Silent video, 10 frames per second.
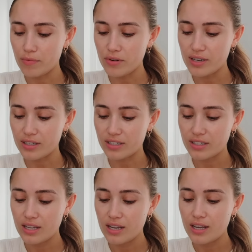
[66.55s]
product.
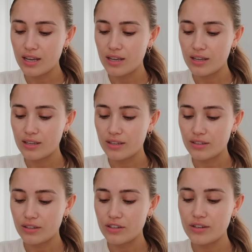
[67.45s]

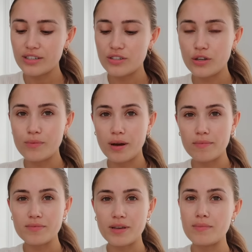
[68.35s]
So I do like two
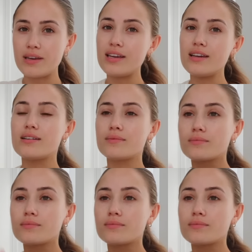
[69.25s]
pumps maybe.